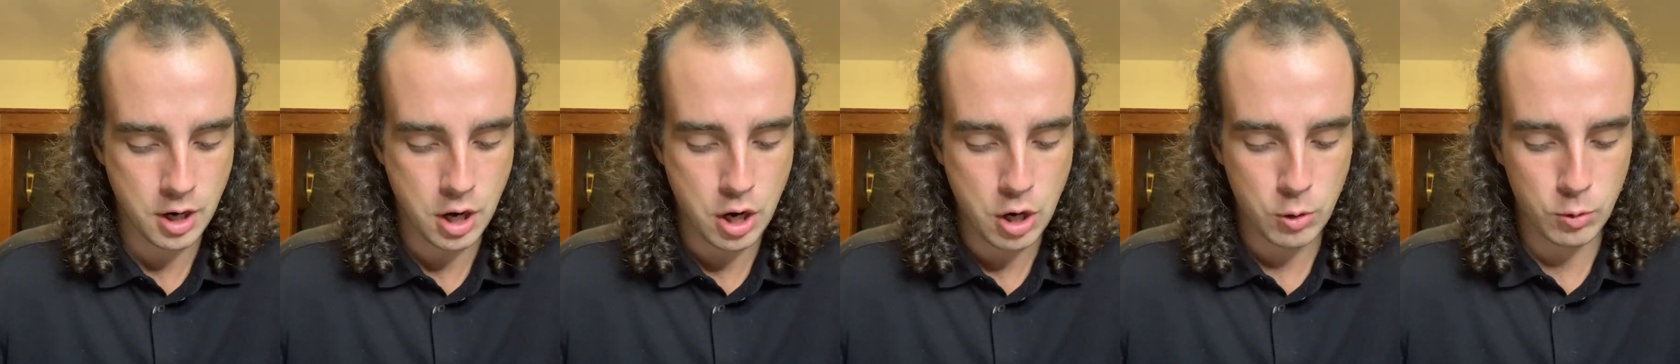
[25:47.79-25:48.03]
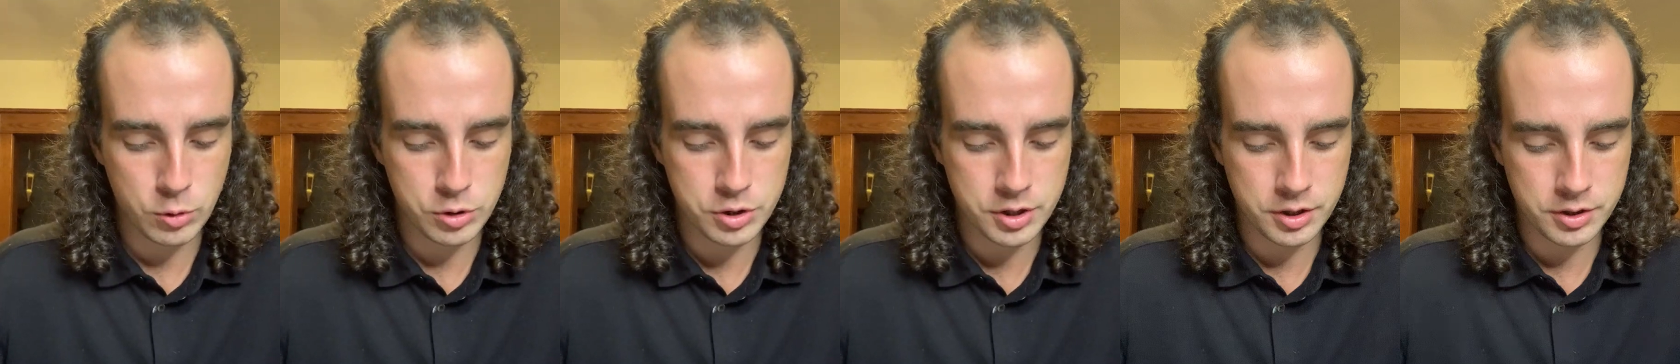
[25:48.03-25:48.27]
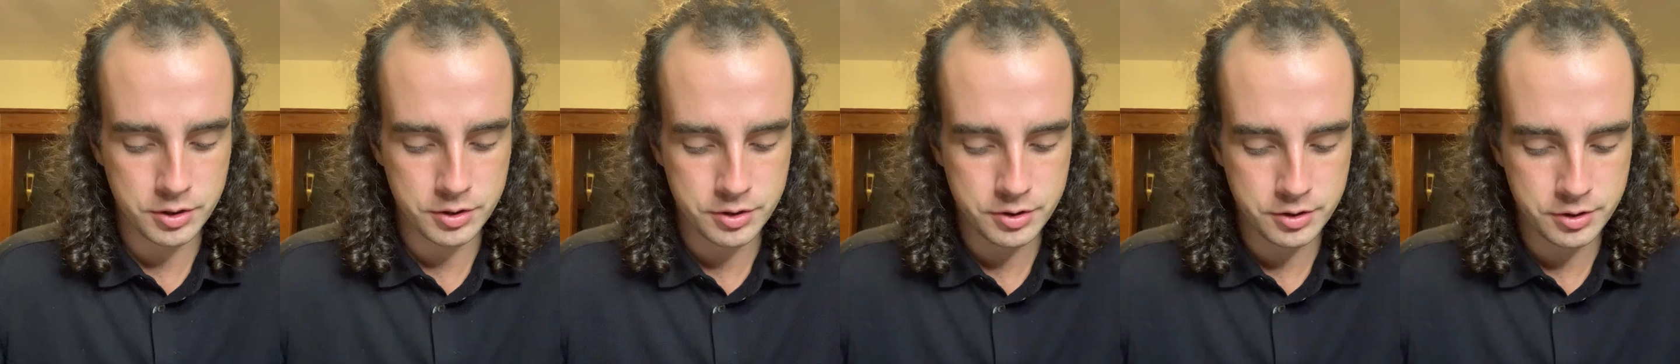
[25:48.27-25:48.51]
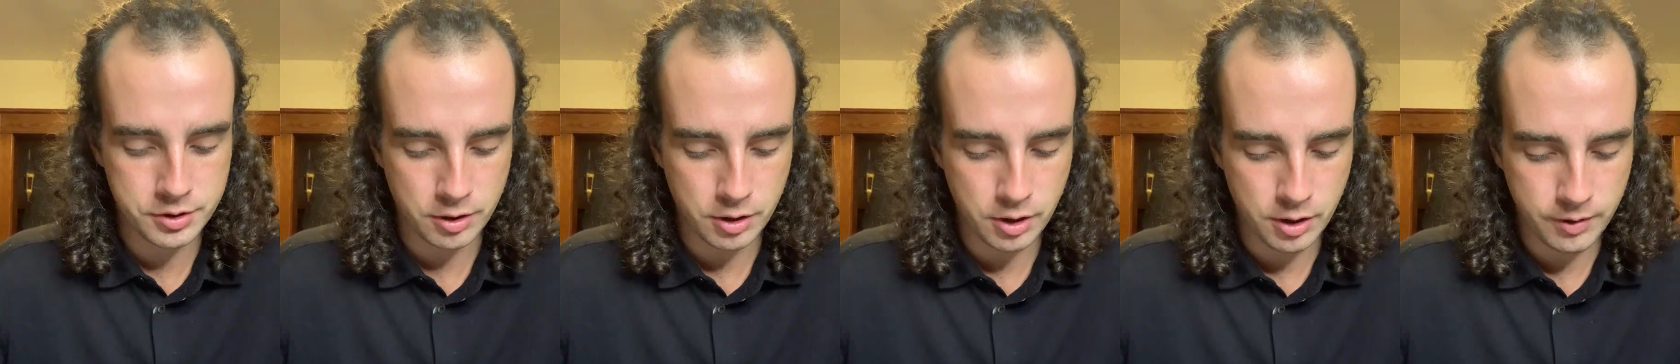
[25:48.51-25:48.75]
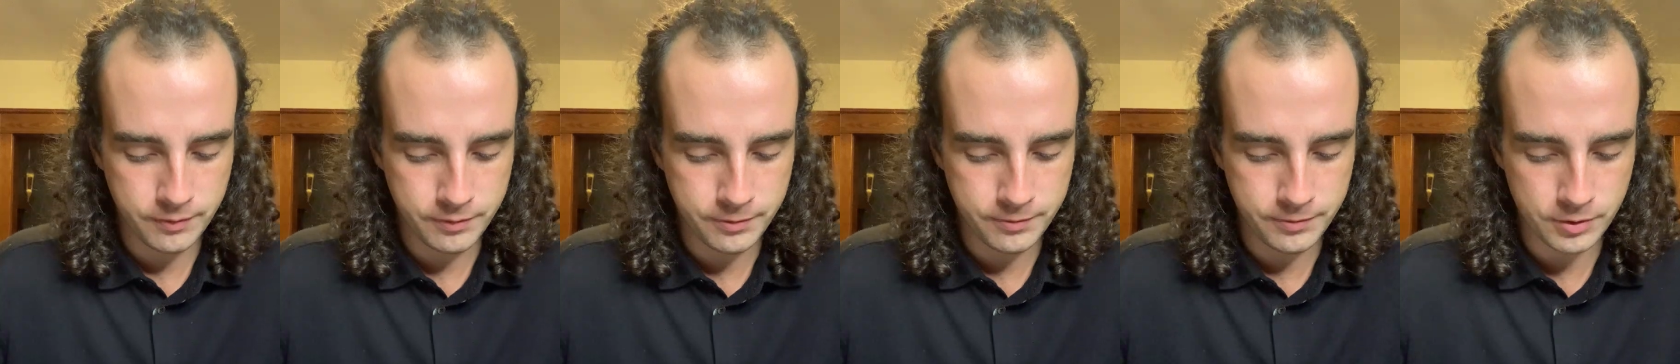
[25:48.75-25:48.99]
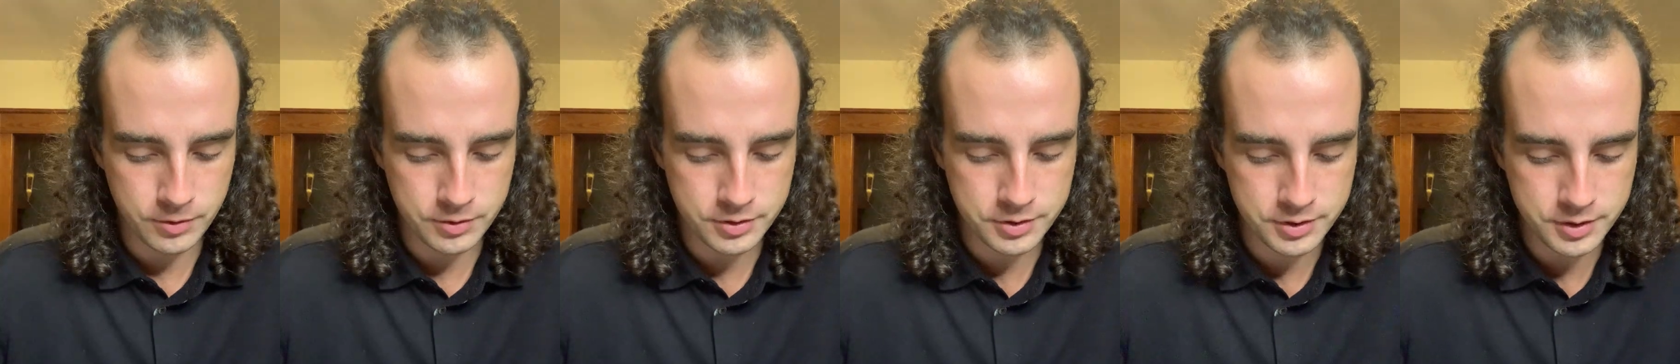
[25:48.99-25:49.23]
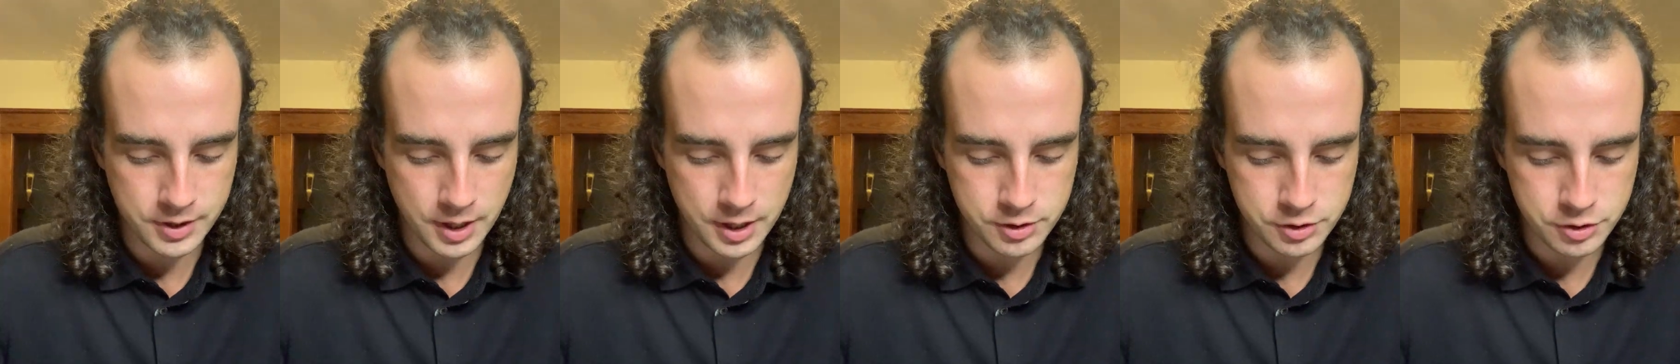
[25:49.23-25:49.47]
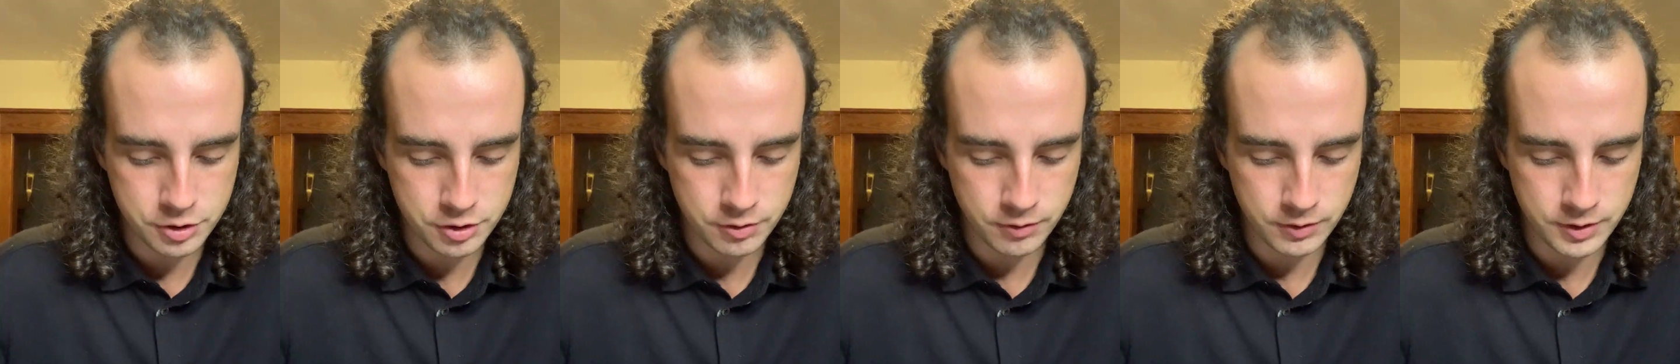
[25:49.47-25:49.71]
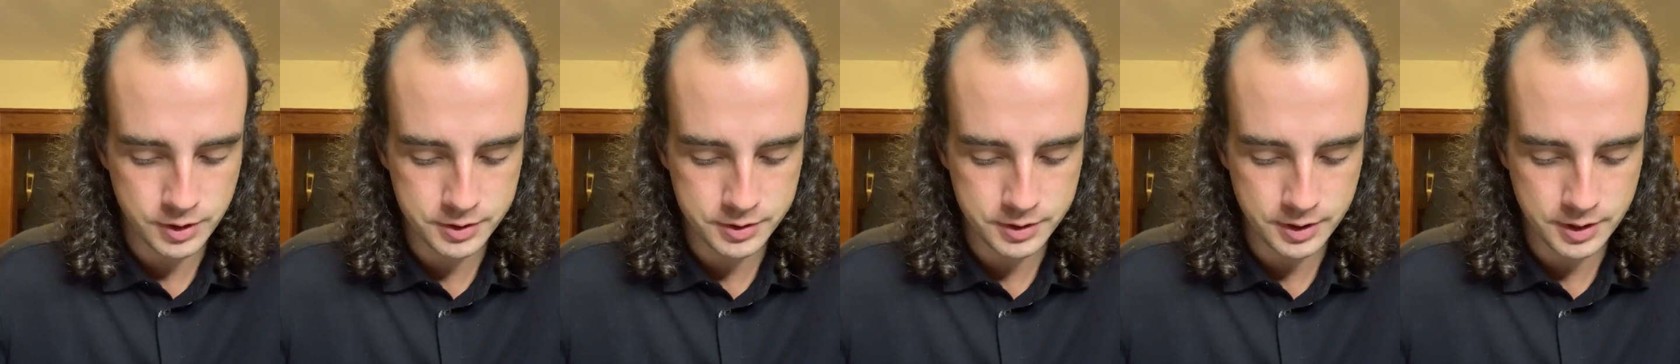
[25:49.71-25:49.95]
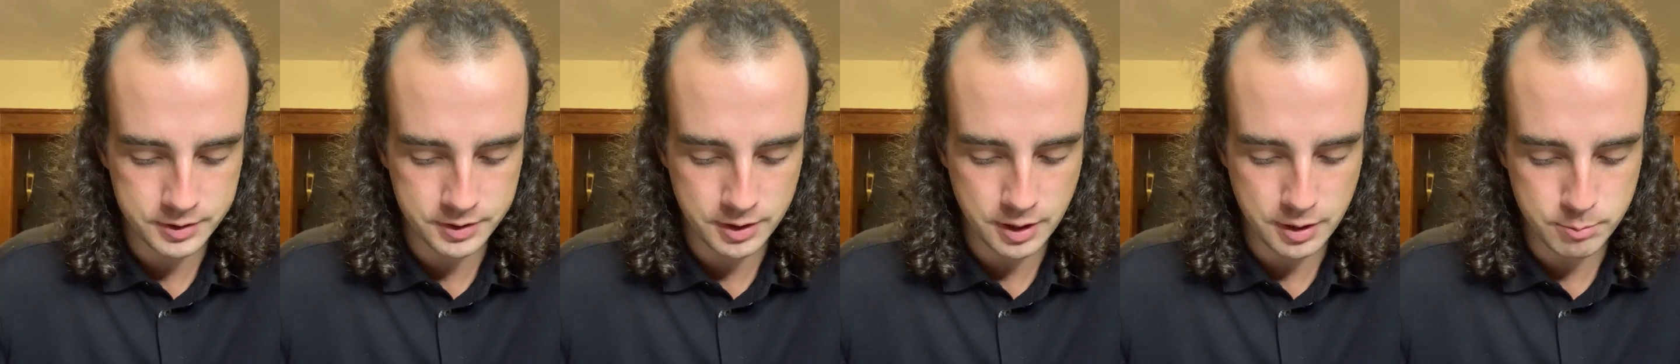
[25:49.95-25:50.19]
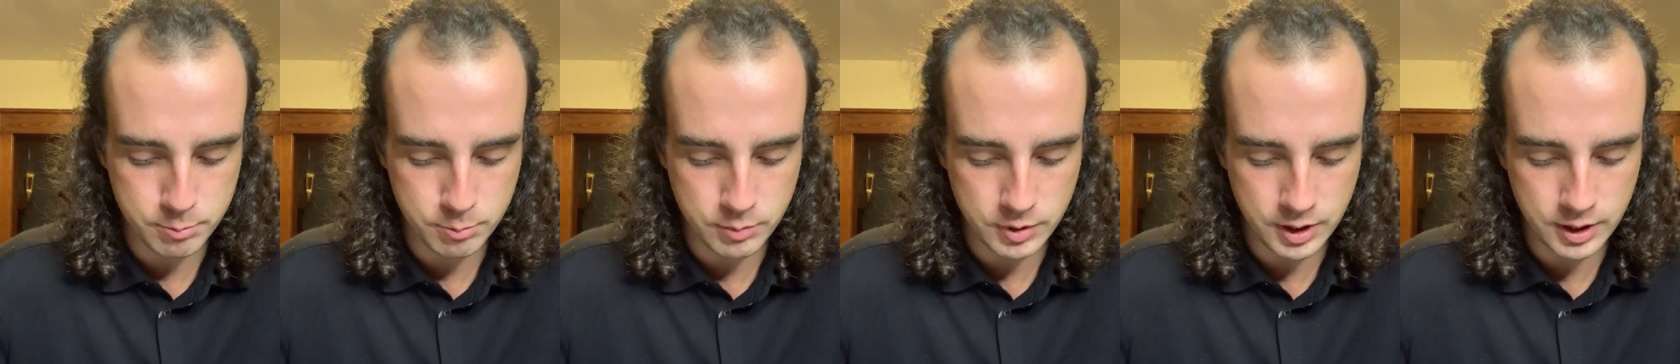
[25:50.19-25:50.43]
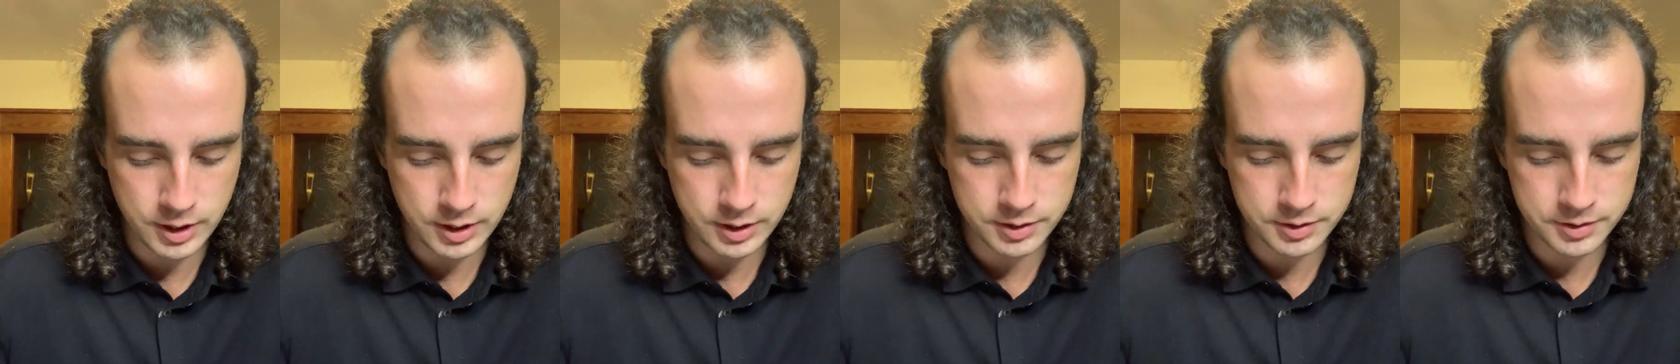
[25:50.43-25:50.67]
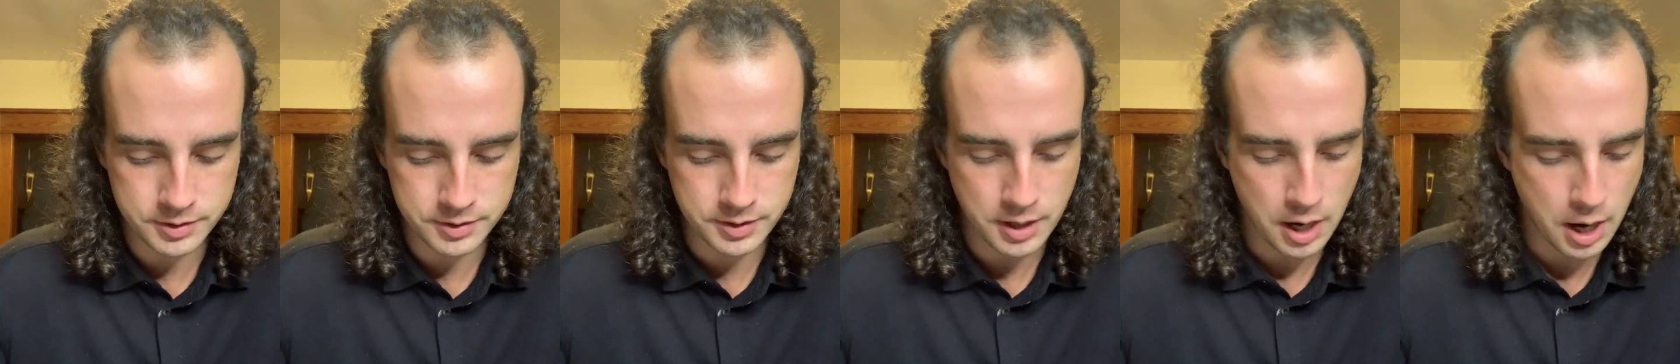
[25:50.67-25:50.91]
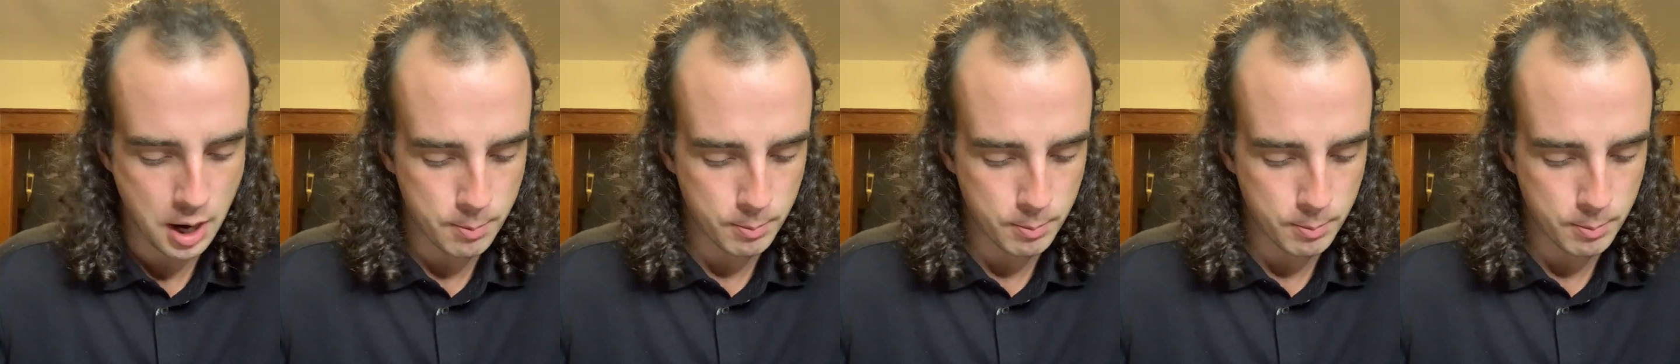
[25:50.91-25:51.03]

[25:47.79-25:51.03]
which has served for centuries as a means